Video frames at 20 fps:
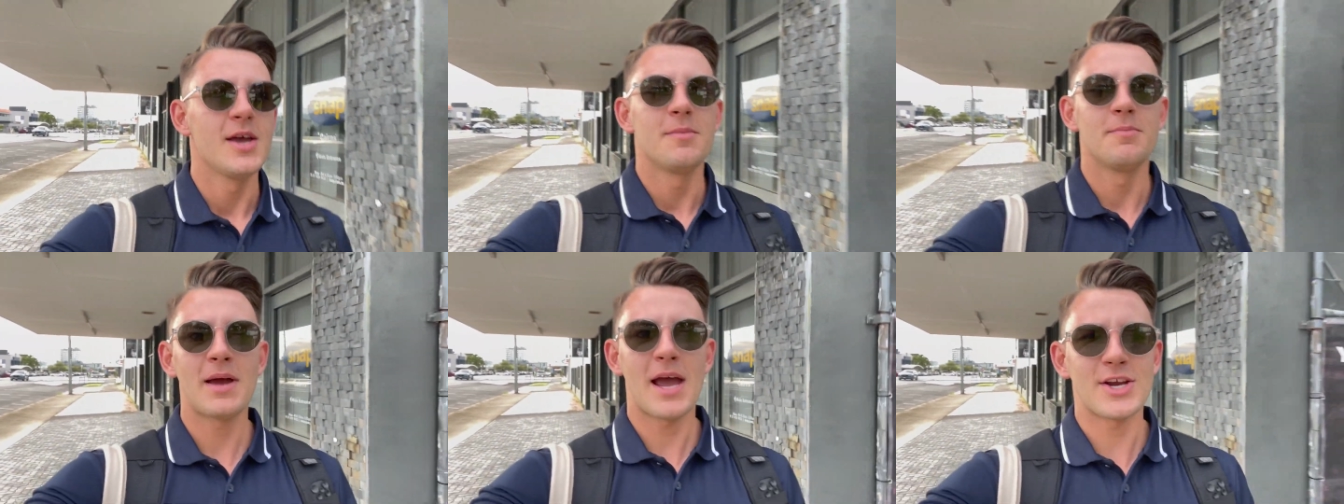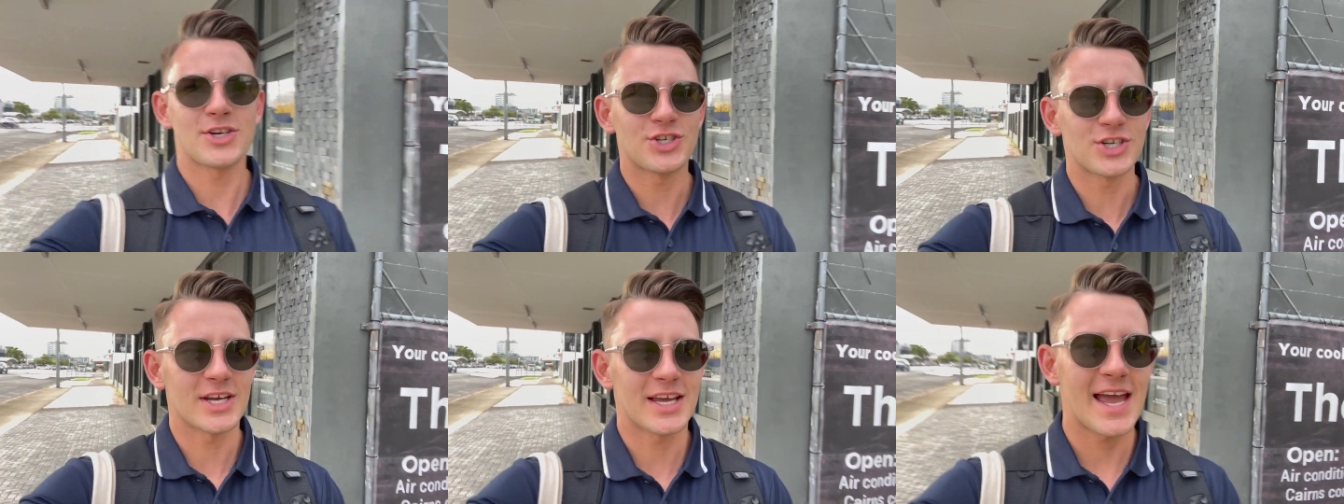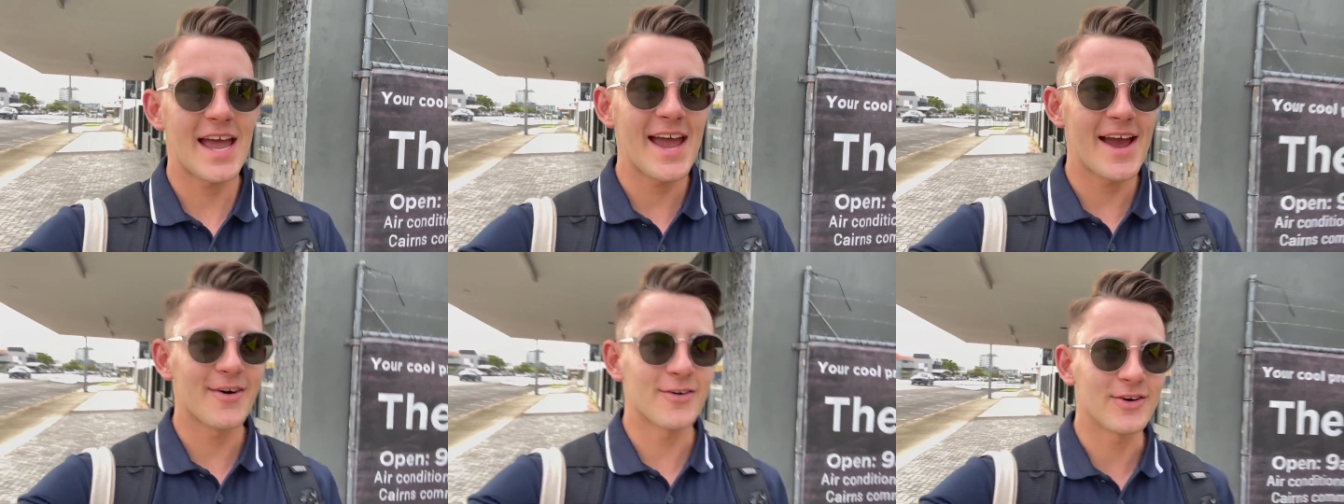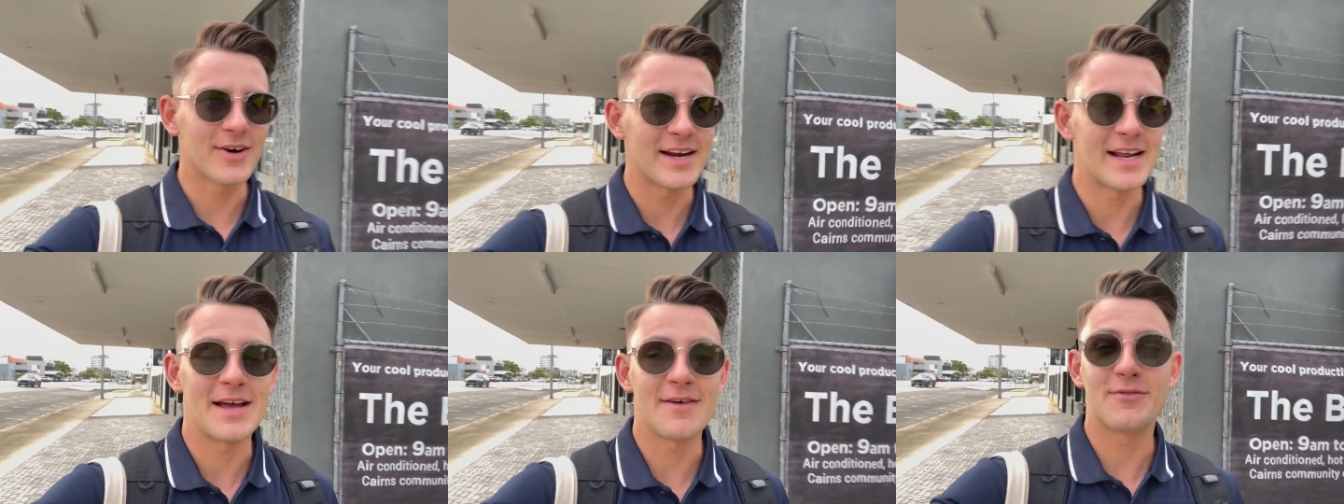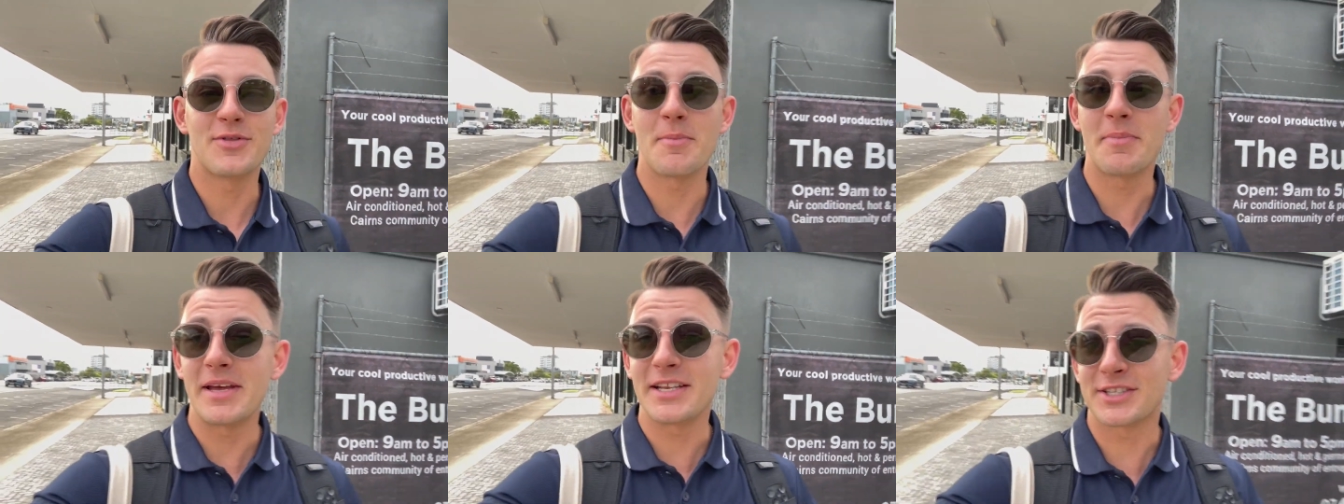patient care or any of
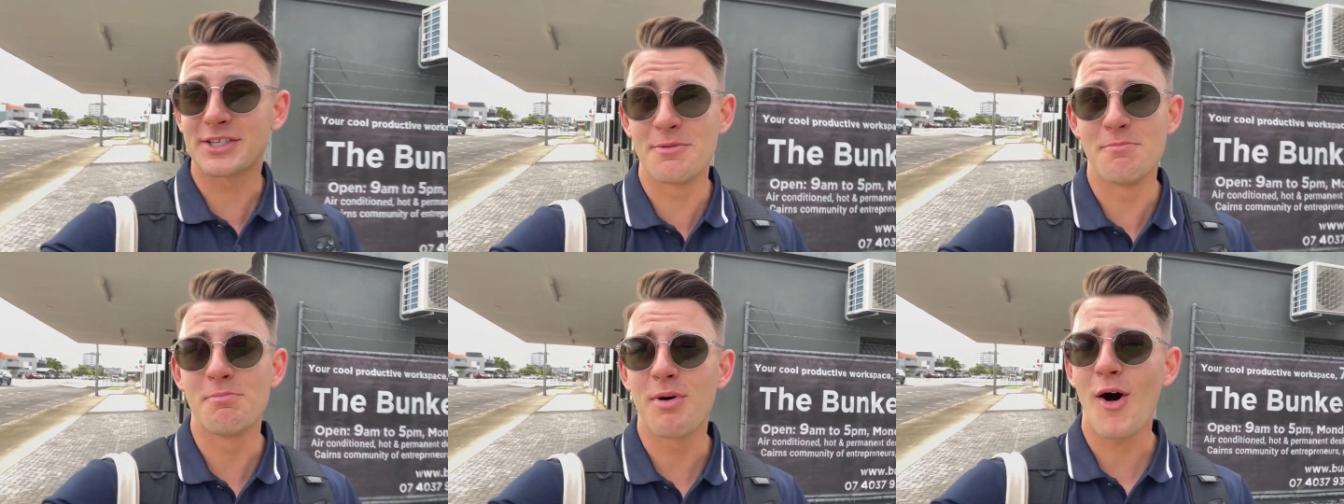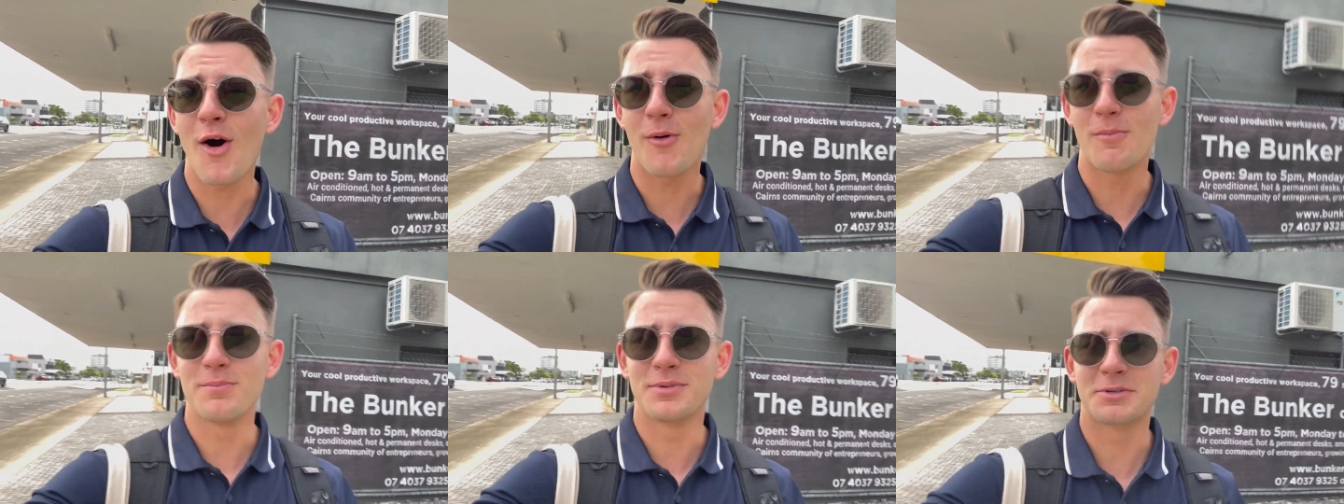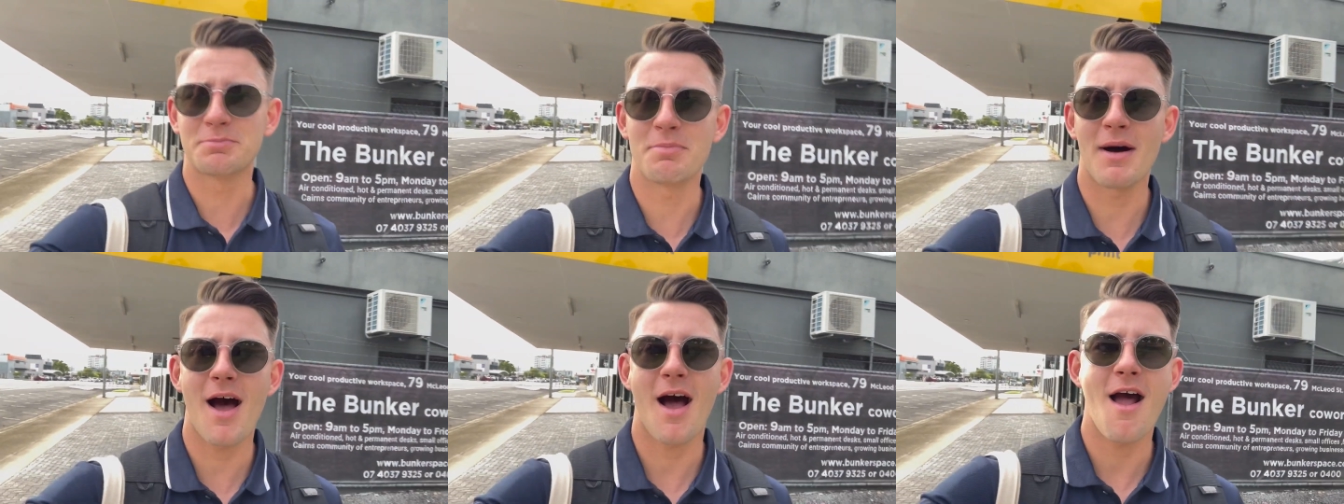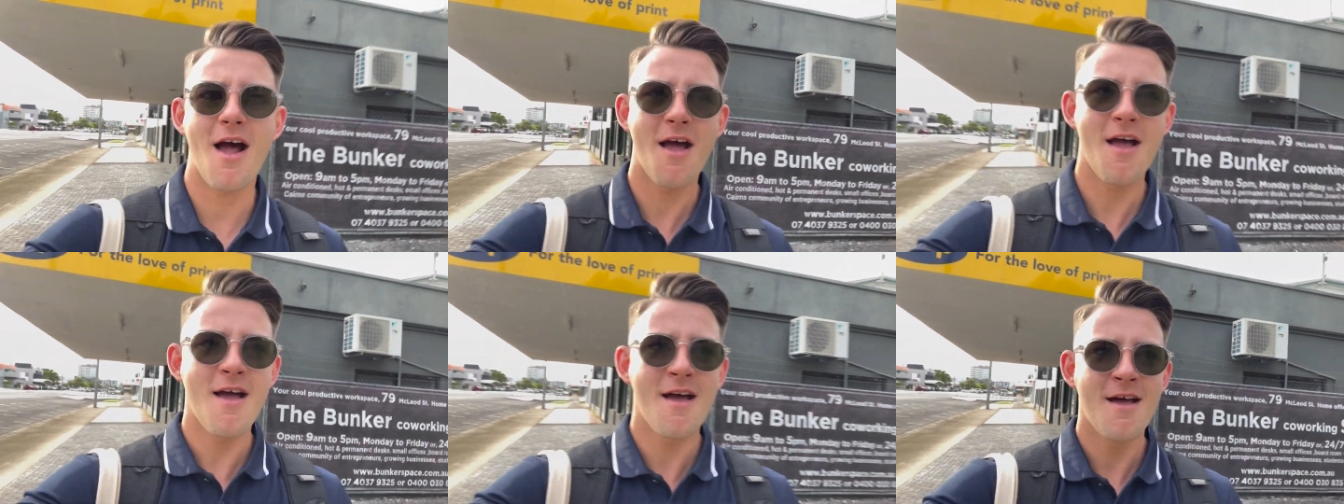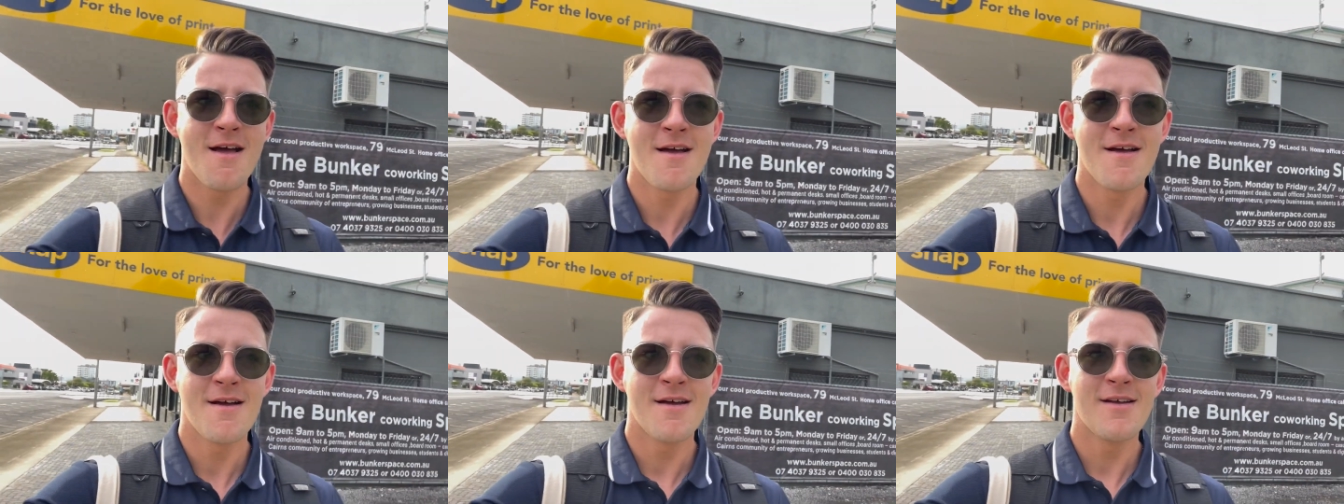the bits and bobs, but
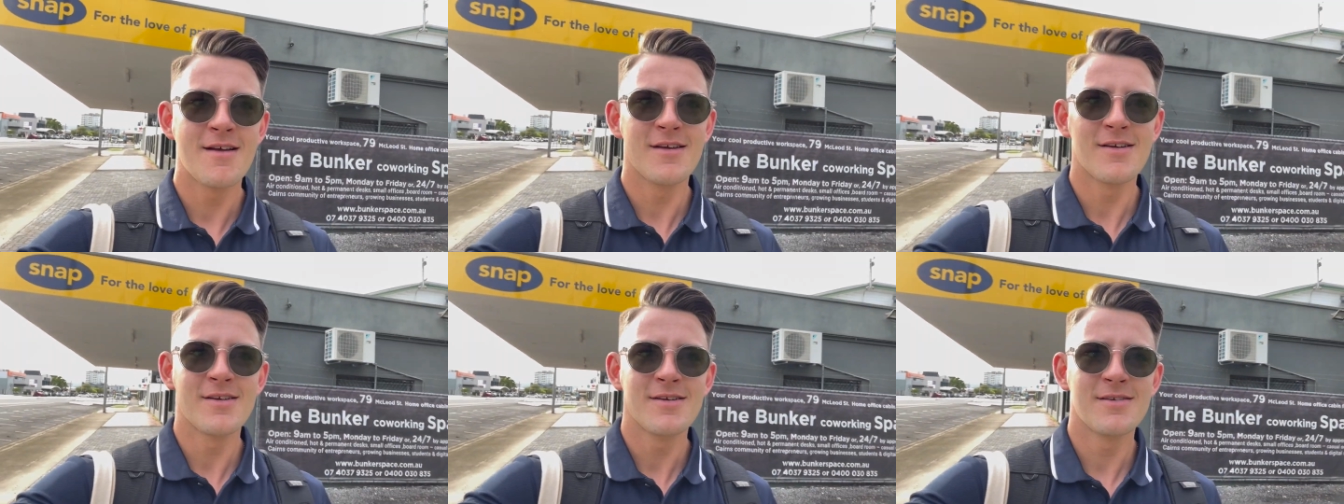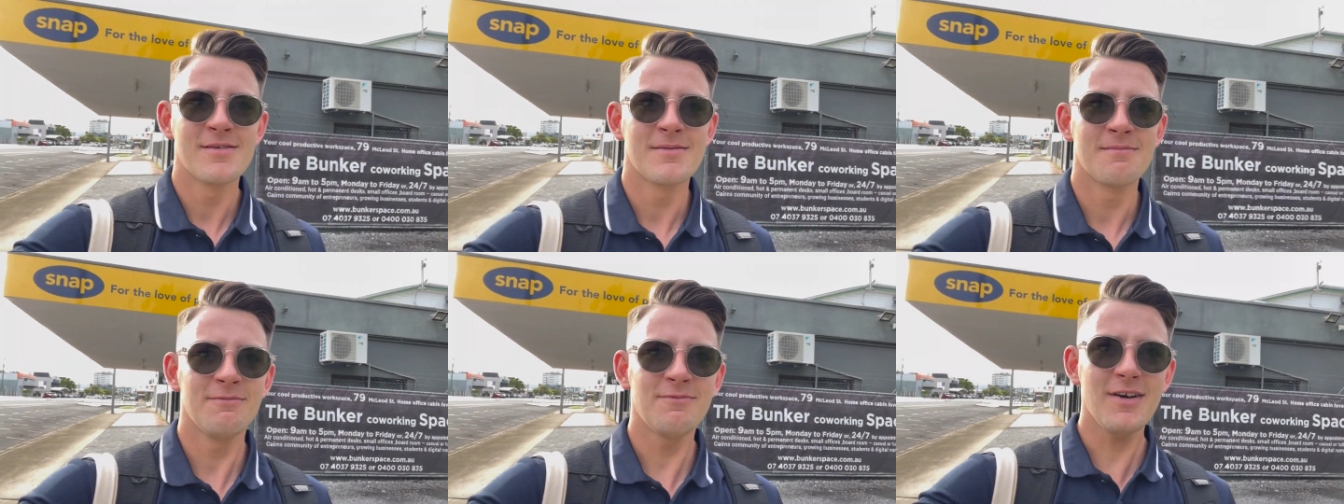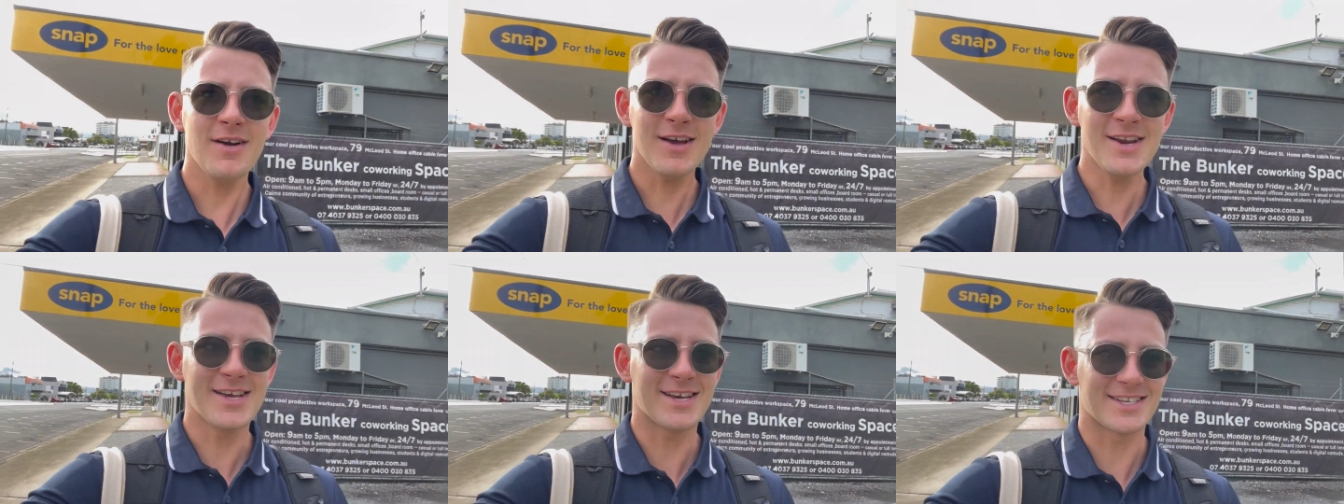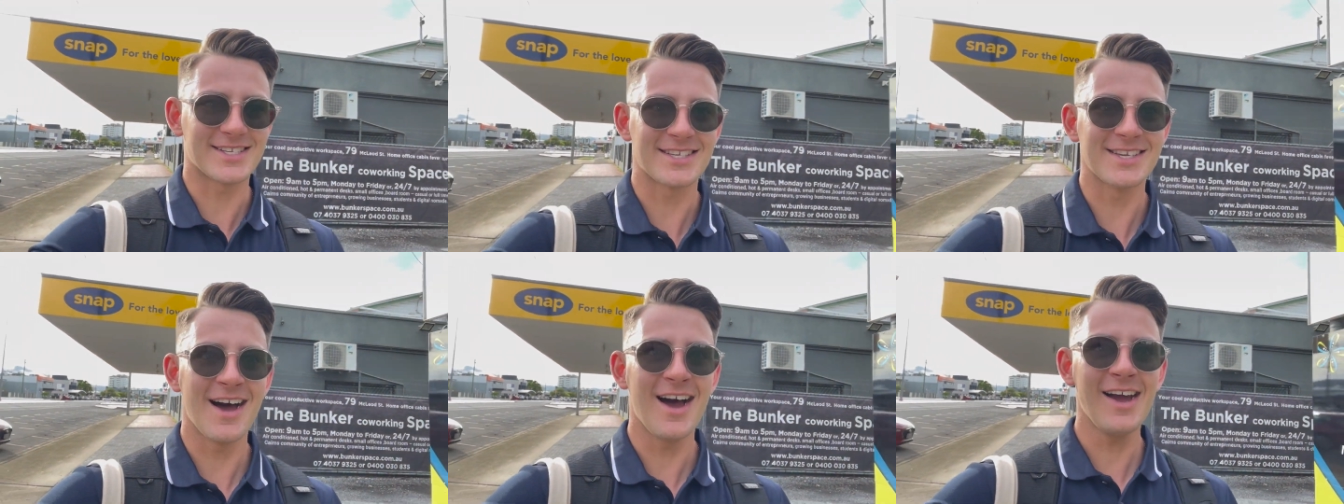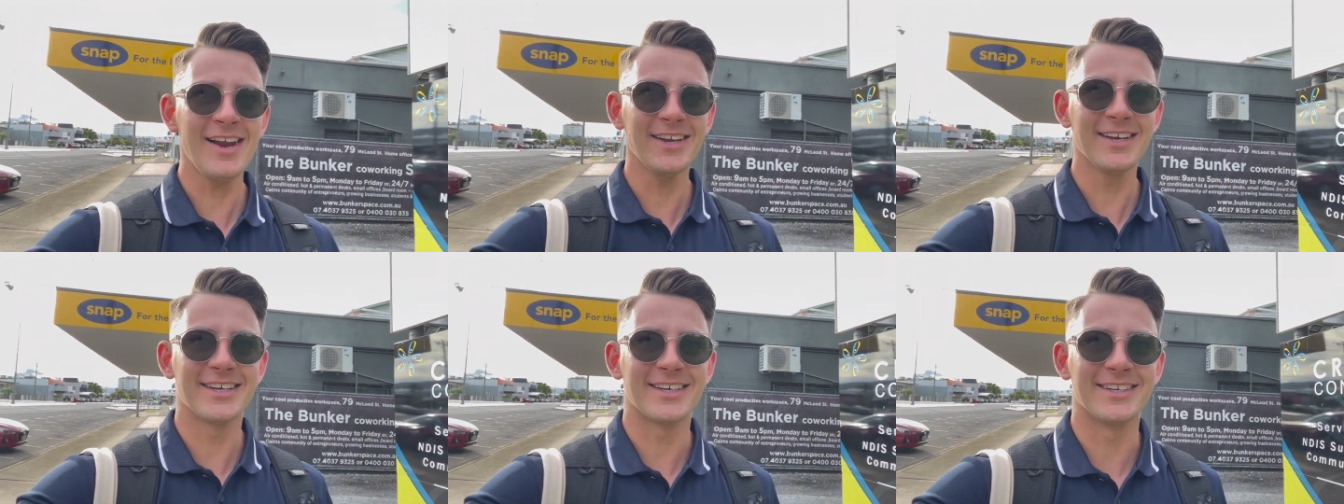I'm excited.